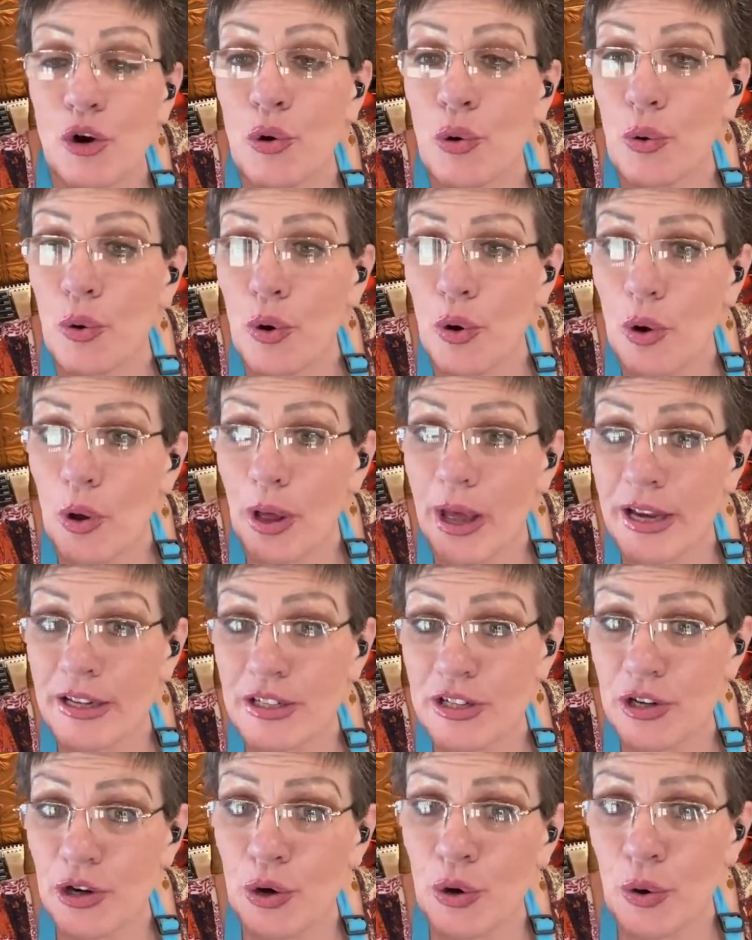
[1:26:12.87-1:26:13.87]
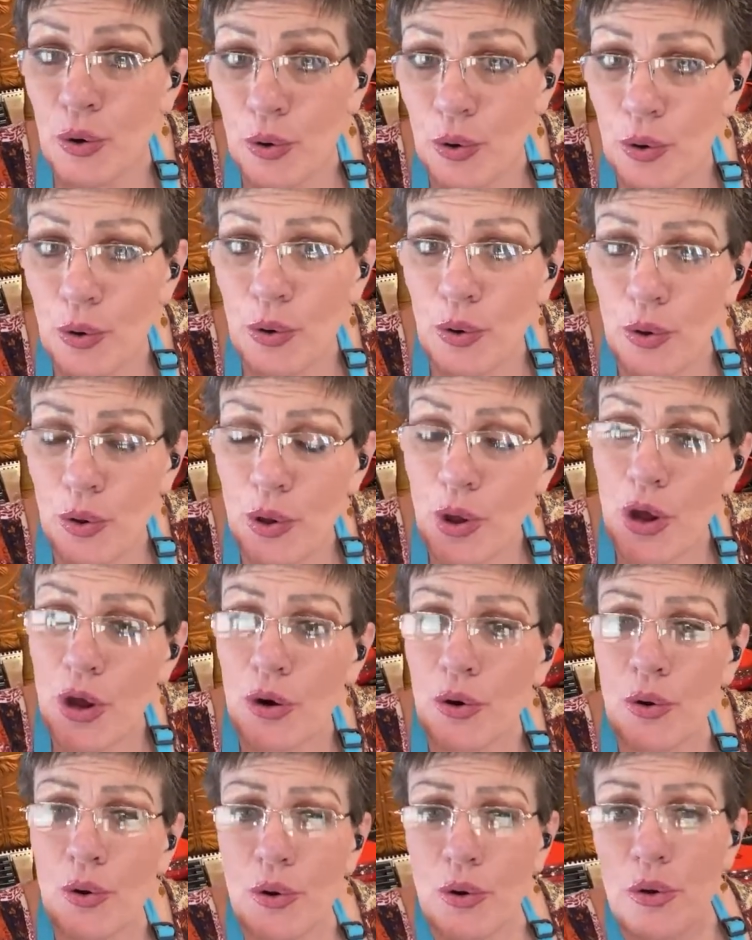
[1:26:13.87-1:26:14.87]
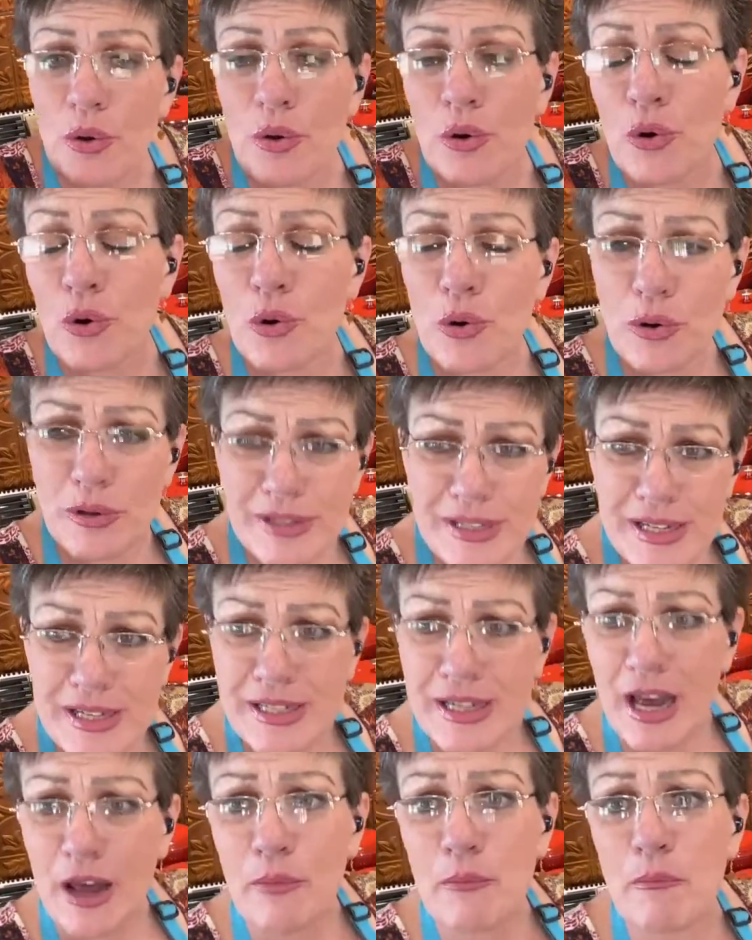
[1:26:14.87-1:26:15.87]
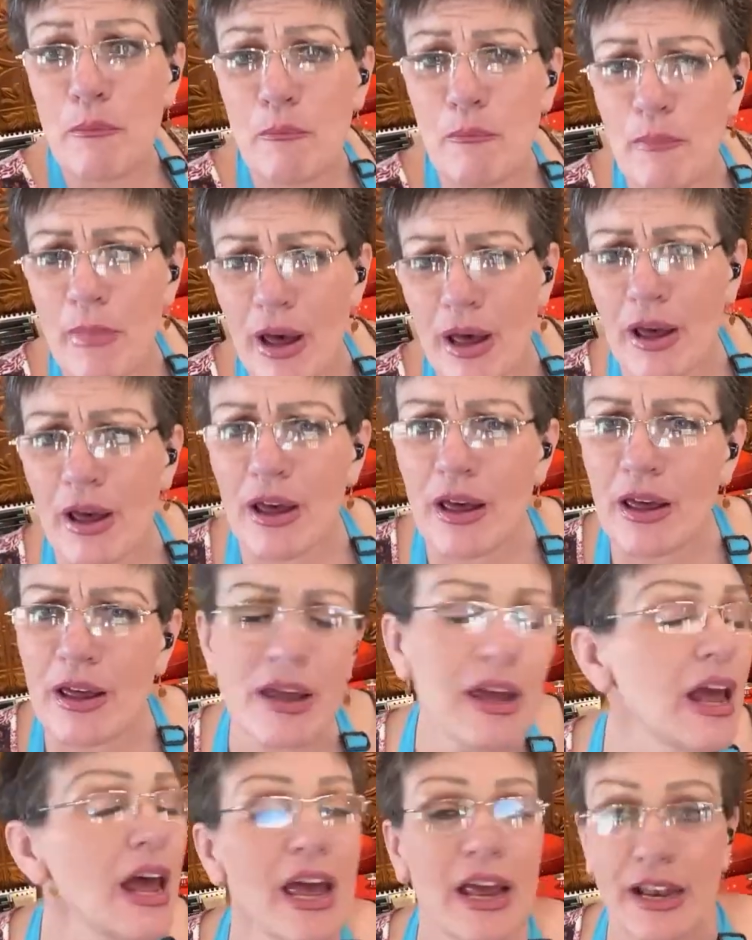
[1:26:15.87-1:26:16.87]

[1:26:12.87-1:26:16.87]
Cruel, it's a cruel, cruel, cruel summer.